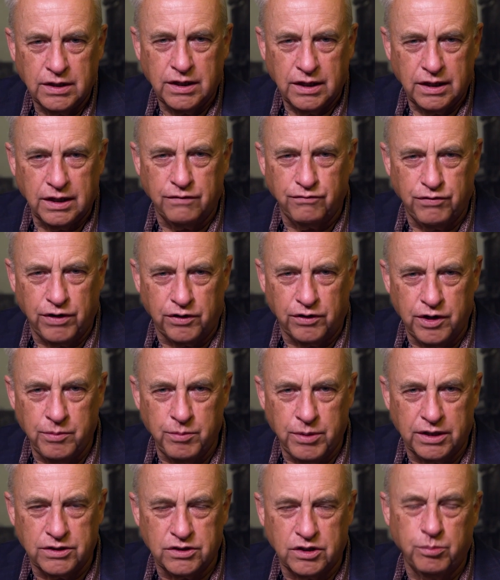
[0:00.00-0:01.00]
it very
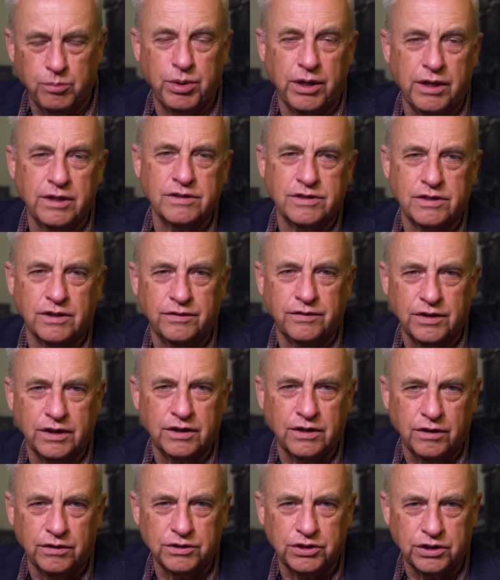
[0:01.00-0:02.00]
much depends on the
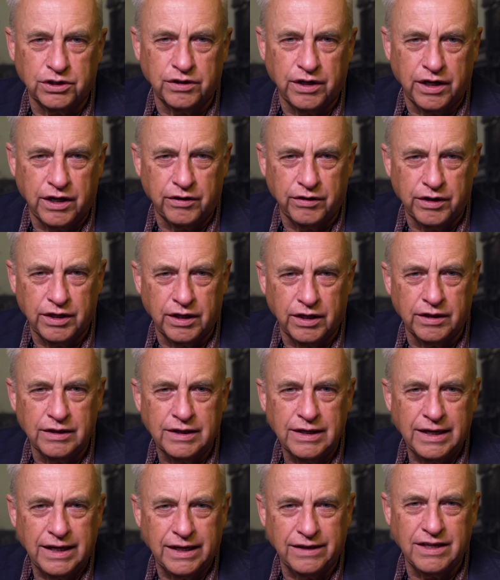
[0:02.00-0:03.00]
culture area
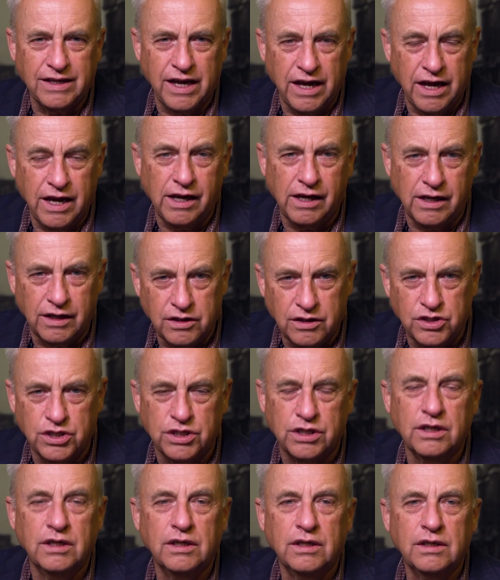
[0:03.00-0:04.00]
and the
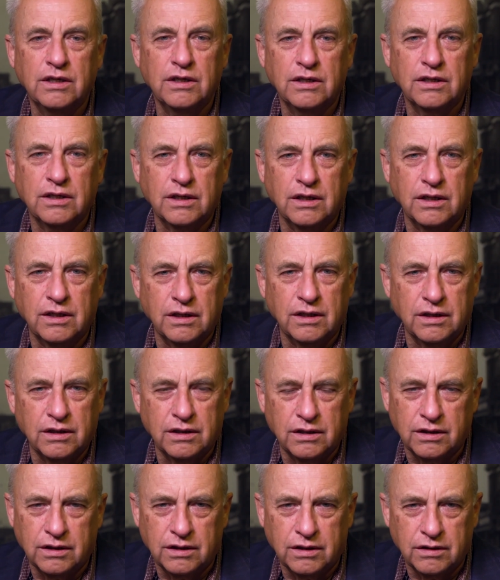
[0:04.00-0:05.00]
age
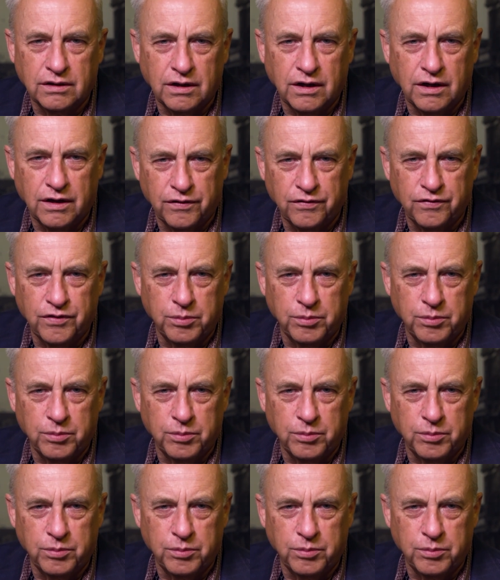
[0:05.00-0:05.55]
of the